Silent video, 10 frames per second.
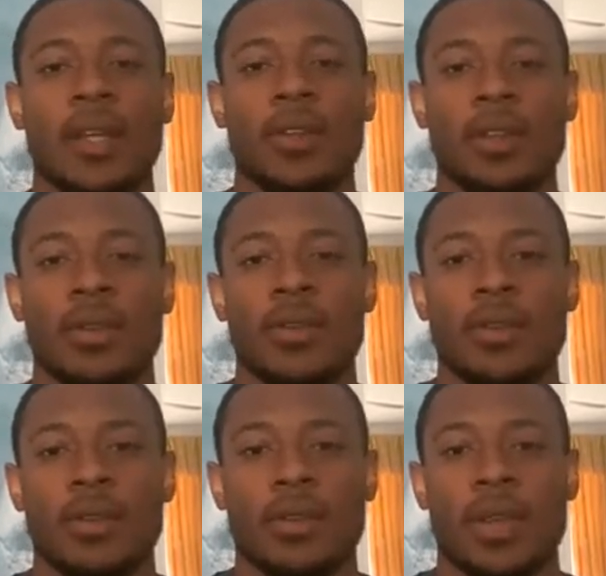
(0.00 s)

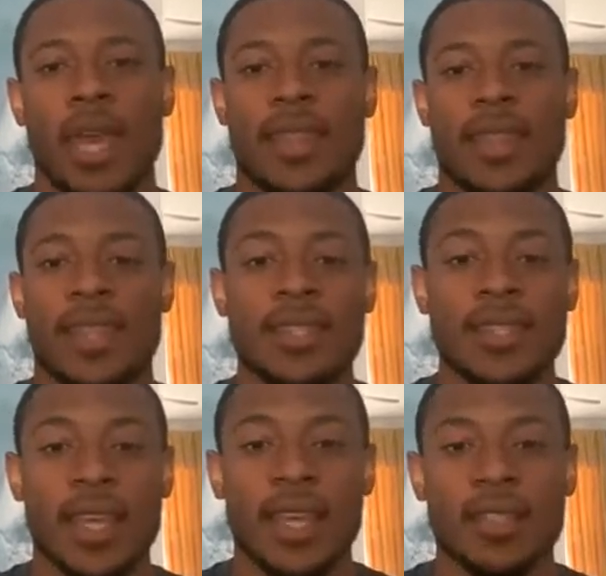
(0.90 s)
you at this
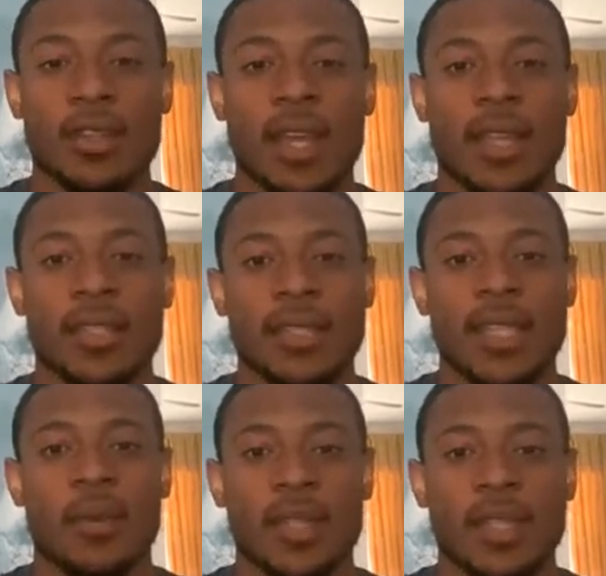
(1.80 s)
age, you kind of
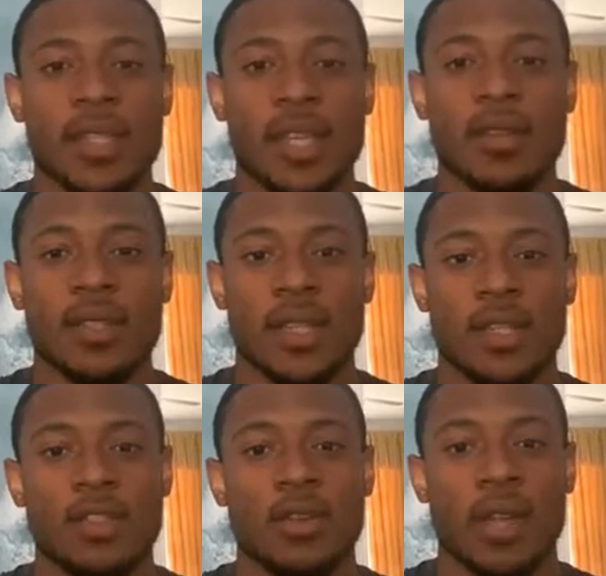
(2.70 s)
set with the skill set
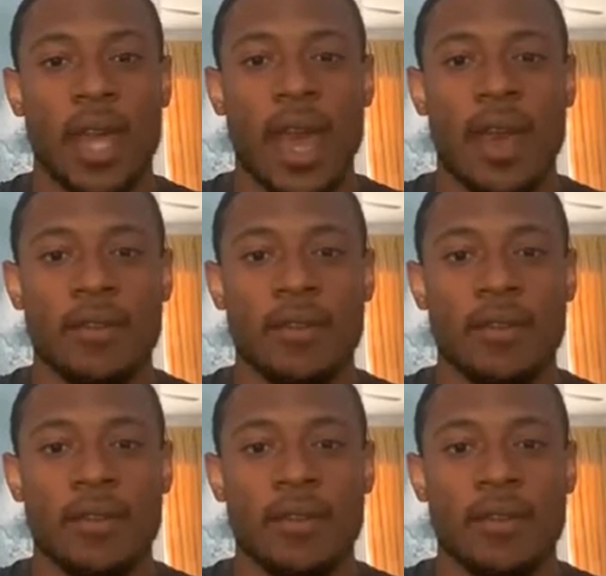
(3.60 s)
that you're going to have.